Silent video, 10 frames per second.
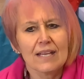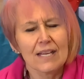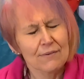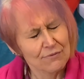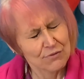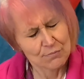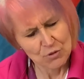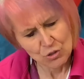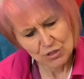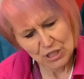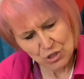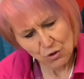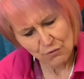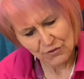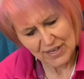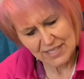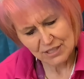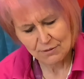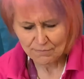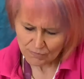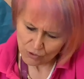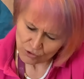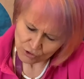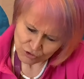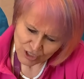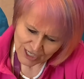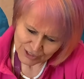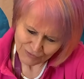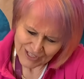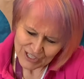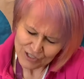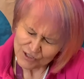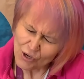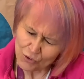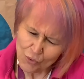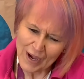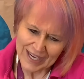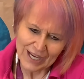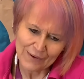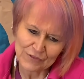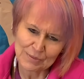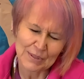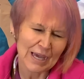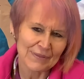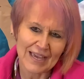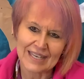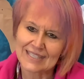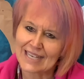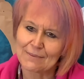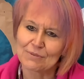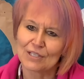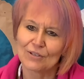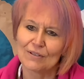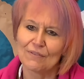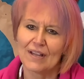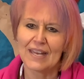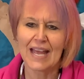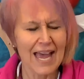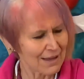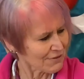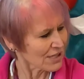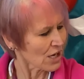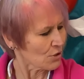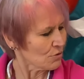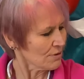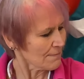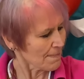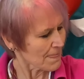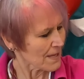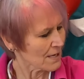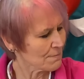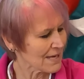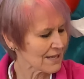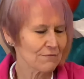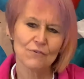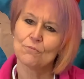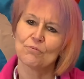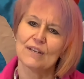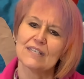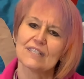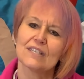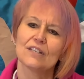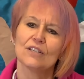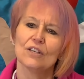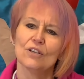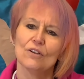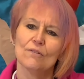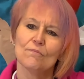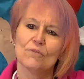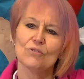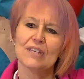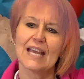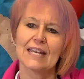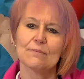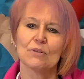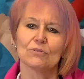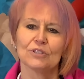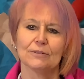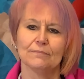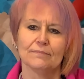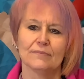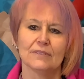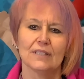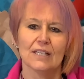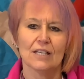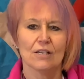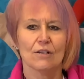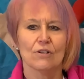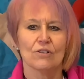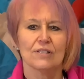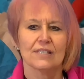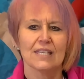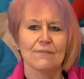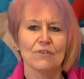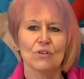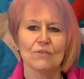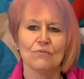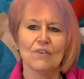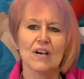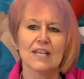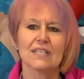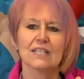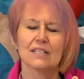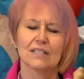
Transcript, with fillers: if using your feet or your child's feet, you're not quite comfortable with it, and that is absolutely fine. Have a go at making footprints using animals. See if you can find